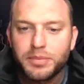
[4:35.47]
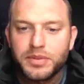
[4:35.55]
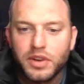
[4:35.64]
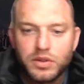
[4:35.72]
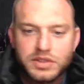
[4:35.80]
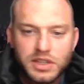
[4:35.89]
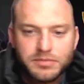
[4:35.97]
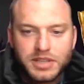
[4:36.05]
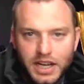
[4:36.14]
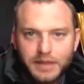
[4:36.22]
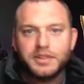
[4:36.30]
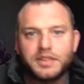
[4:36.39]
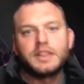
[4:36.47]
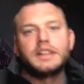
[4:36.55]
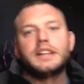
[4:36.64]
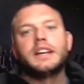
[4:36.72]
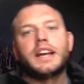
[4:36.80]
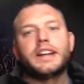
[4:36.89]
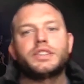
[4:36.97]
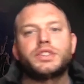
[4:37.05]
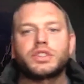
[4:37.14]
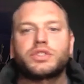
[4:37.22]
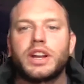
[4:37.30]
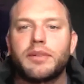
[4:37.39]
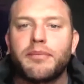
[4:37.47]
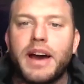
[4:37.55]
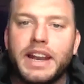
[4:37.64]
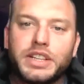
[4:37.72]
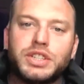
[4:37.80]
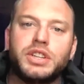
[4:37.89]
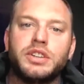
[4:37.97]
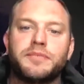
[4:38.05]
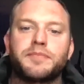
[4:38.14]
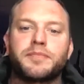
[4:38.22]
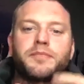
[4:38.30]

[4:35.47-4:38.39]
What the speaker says: So sometimes it's just trying to manage,